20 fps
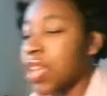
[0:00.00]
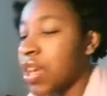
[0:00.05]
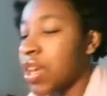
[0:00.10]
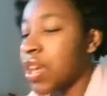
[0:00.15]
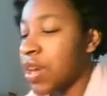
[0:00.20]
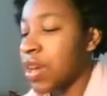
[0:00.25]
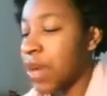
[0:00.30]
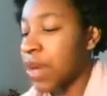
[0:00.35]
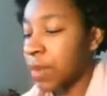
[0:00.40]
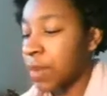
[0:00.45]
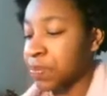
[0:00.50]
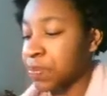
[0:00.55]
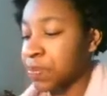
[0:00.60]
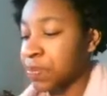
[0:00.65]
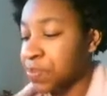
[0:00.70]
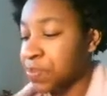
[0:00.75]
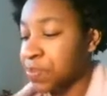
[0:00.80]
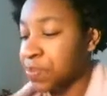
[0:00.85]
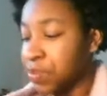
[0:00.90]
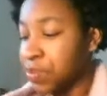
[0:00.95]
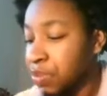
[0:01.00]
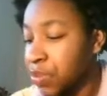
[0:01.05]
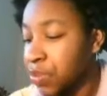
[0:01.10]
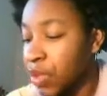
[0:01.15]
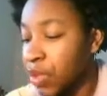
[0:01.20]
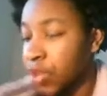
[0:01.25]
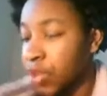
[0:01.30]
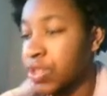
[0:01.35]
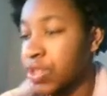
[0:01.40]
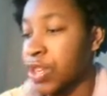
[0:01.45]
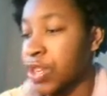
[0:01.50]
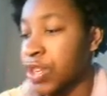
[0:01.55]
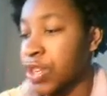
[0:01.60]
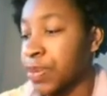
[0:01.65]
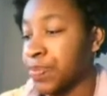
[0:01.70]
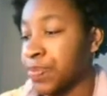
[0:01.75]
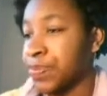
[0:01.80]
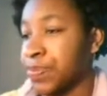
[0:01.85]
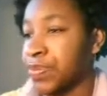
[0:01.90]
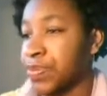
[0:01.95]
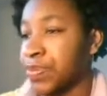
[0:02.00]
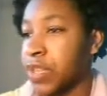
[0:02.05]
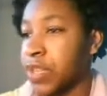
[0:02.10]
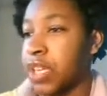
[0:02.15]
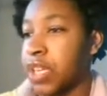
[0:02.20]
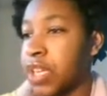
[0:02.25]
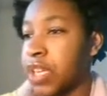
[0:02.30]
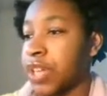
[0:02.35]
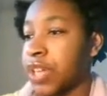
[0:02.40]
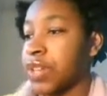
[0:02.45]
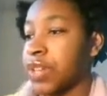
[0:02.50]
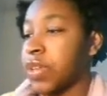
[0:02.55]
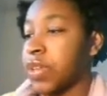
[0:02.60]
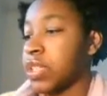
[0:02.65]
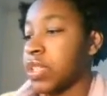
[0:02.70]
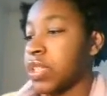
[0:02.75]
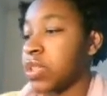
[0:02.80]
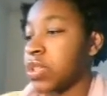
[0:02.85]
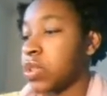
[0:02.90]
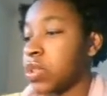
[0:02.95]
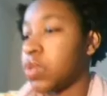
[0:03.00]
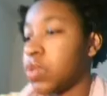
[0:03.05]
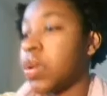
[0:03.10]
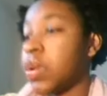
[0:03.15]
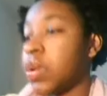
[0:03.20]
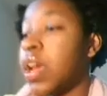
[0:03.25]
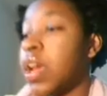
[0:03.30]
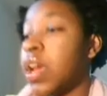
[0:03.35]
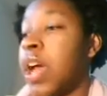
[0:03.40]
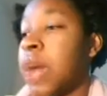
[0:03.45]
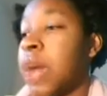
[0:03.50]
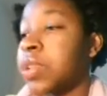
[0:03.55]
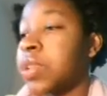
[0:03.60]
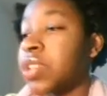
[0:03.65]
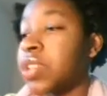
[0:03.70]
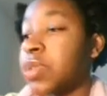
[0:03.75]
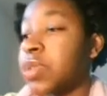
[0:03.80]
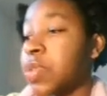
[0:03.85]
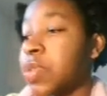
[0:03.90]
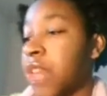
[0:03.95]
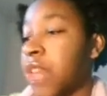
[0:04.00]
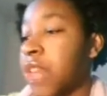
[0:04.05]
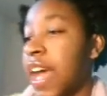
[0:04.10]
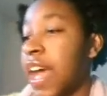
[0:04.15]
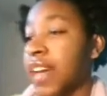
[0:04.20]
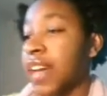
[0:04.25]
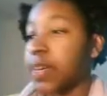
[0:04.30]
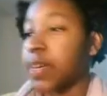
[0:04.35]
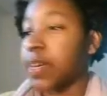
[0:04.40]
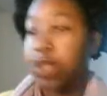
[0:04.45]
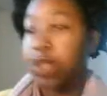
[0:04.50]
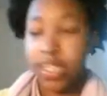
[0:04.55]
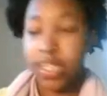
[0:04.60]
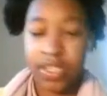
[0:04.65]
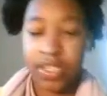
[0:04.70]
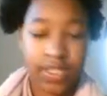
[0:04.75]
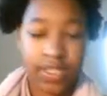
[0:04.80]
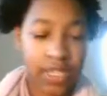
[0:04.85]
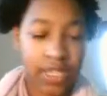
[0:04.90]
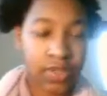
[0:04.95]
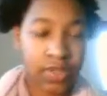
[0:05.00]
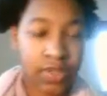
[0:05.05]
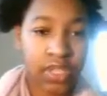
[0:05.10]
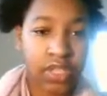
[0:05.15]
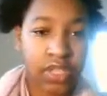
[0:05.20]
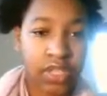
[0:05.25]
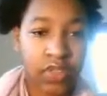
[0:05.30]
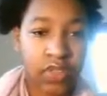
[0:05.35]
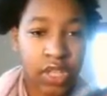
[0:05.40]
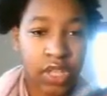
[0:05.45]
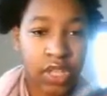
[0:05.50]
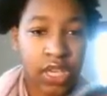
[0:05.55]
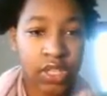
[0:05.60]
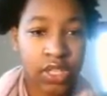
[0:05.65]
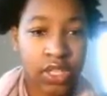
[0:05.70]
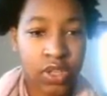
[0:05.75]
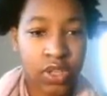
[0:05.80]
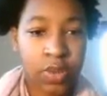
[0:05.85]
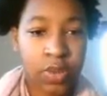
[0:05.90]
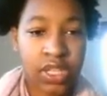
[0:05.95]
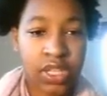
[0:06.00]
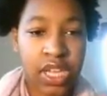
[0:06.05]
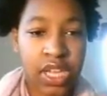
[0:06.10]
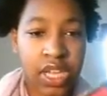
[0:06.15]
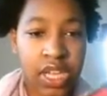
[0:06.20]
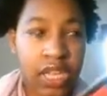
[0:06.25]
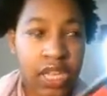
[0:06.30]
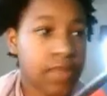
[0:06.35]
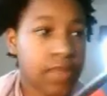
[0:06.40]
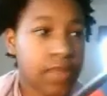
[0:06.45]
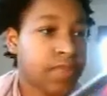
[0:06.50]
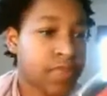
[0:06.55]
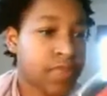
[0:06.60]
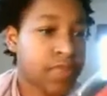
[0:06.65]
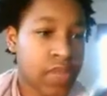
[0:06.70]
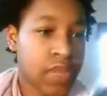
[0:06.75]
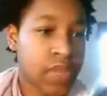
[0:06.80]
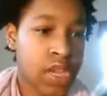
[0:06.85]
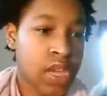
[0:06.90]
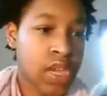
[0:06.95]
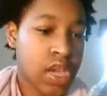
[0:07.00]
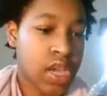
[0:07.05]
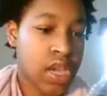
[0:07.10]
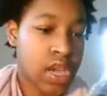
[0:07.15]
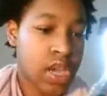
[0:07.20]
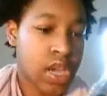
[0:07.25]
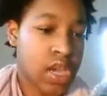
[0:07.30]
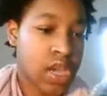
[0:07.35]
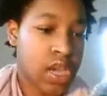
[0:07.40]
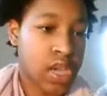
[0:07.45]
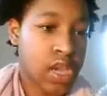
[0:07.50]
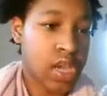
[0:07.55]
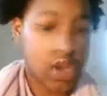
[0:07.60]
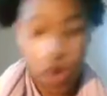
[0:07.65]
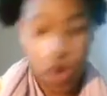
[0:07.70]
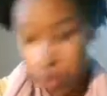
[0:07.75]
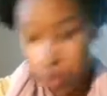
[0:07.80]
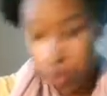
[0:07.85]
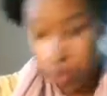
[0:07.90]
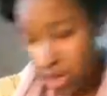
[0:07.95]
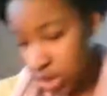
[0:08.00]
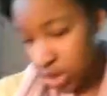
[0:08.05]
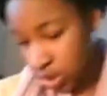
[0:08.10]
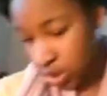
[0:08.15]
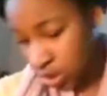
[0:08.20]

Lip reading: Okay, so now you're going to, I'm going to start with the black because that's what I just feel like. So I'm going to take it and open it